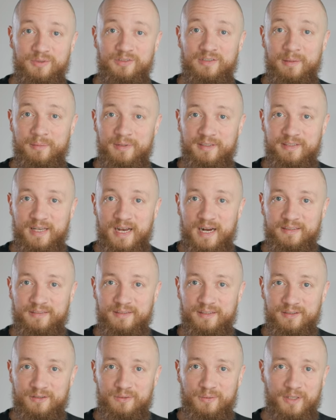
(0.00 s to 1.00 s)
which limits
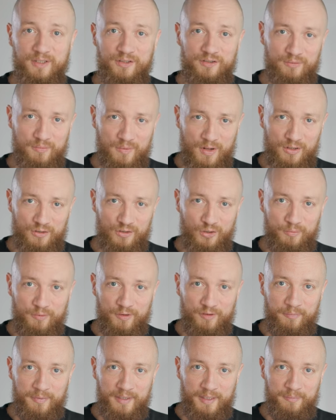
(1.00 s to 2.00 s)
access to a small group
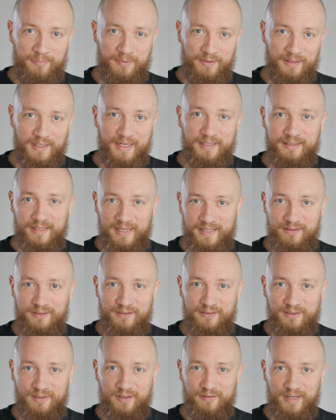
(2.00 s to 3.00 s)
of people and
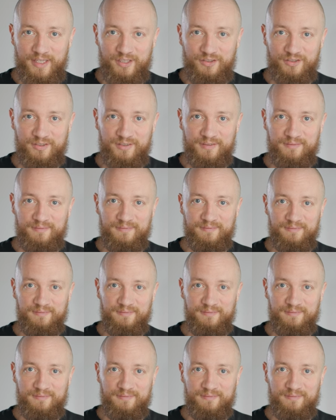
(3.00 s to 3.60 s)
hinders innovation.